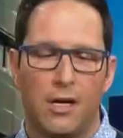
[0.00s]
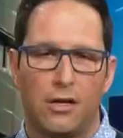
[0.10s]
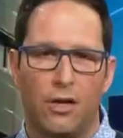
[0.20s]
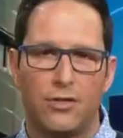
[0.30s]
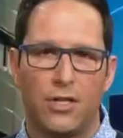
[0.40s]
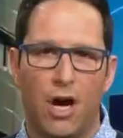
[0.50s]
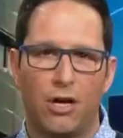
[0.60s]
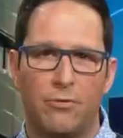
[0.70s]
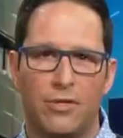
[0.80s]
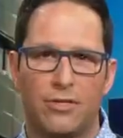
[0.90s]
Closing
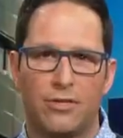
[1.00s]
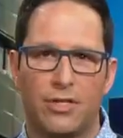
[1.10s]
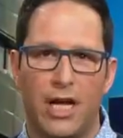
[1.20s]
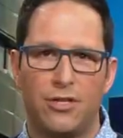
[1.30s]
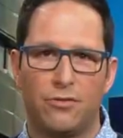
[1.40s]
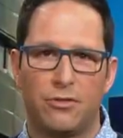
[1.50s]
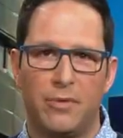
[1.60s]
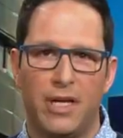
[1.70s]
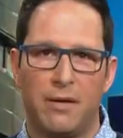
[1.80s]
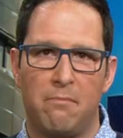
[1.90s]
arguments are scheduled to
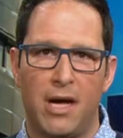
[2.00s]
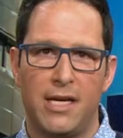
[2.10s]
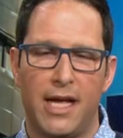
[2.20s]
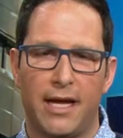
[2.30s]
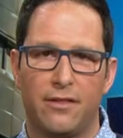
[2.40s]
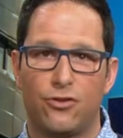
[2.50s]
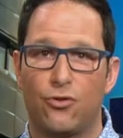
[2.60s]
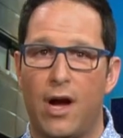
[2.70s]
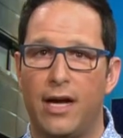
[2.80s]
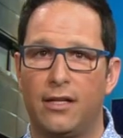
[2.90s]
begin Monday in the
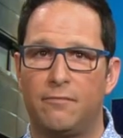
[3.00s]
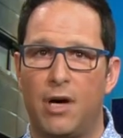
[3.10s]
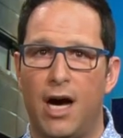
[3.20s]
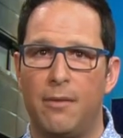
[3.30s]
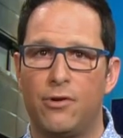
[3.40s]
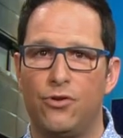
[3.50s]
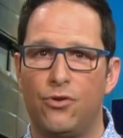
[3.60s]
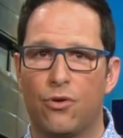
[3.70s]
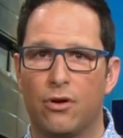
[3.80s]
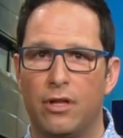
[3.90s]
trial of Mohamed
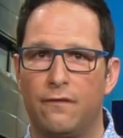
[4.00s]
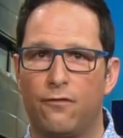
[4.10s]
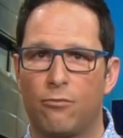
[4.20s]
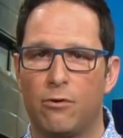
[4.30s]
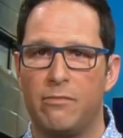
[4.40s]
Noor, the former